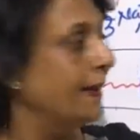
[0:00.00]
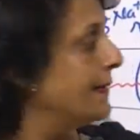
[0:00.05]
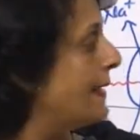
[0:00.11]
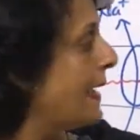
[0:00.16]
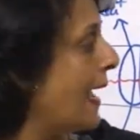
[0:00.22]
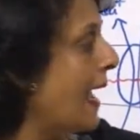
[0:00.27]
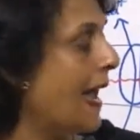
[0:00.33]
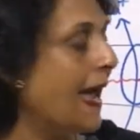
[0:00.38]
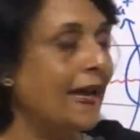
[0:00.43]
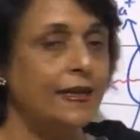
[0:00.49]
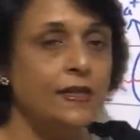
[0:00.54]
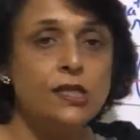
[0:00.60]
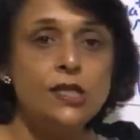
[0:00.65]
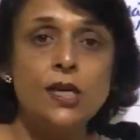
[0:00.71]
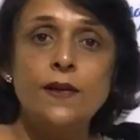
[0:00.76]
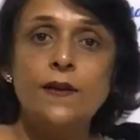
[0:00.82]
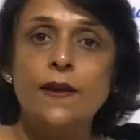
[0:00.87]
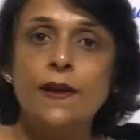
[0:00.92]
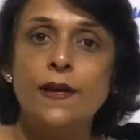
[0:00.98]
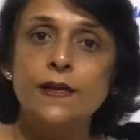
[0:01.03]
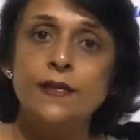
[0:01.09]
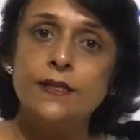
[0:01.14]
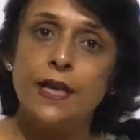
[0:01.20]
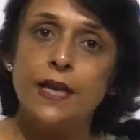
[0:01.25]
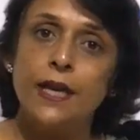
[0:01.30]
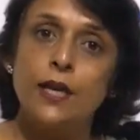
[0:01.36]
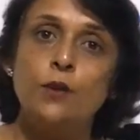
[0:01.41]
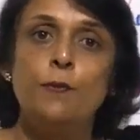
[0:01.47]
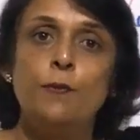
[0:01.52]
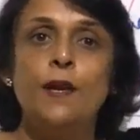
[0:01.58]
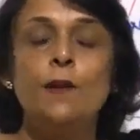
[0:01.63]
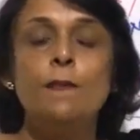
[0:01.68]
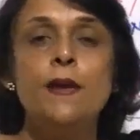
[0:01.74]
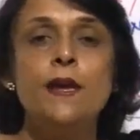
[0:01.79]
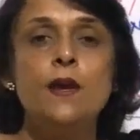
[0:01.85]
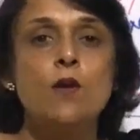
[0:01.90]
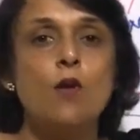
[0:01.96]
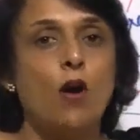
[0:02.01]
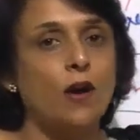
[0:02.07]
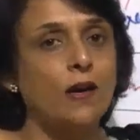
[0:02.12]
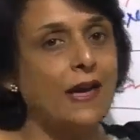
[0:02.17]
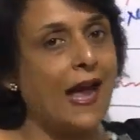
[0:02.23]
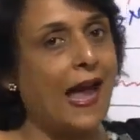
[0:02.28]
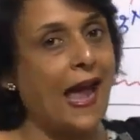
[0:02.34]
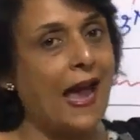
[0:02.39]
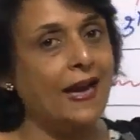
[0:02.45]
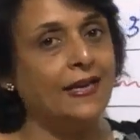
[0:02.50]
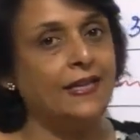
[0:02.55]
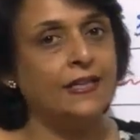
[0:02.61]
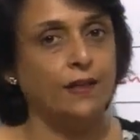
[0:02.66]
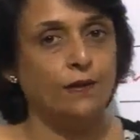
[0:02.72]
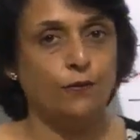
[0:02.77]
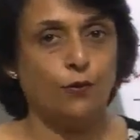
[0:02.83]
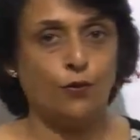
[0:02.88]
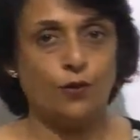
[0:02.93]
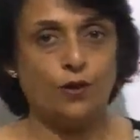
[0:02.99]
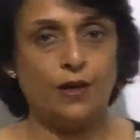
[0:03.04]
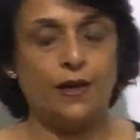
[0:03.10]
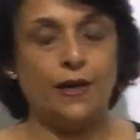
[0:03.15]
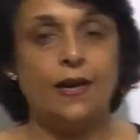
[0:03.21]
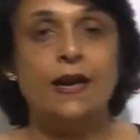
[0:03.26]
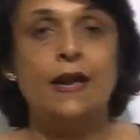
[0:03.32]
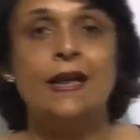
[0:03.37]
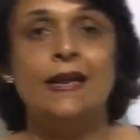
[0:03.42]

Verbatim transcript: The answer is it will be called active only.